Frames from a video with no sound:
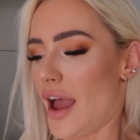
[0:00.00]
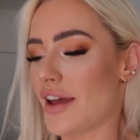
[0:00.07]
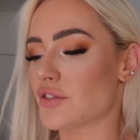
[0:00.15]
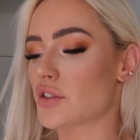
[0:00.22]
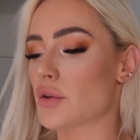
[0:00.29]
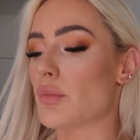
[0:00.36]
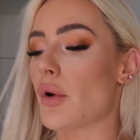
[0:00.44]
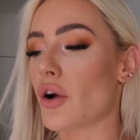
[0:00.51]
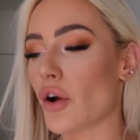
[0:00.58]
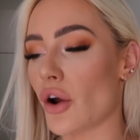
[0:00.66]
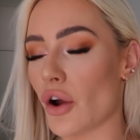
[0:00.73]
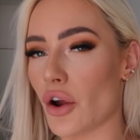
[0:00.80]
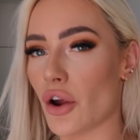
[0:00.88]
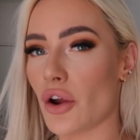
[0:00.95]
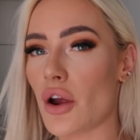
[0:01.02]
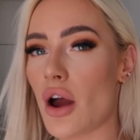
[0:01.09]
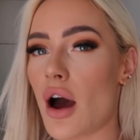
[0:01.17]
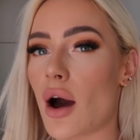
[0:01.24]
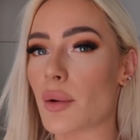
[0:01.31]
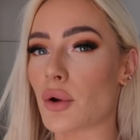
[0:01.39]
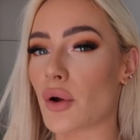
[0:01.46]
And tomorrow,
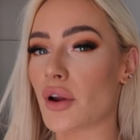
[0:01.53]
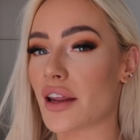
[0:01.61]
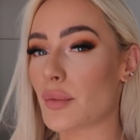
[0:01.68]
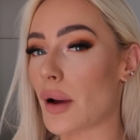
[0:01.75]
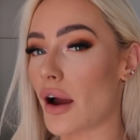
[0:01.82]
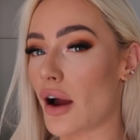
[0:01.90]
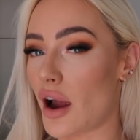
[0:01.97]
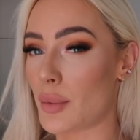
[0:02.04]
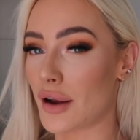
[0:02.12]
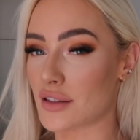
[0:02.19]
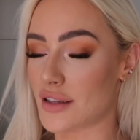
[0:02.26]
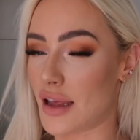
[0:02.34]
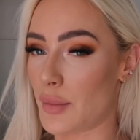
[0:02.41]
I'm going to get my eyebrows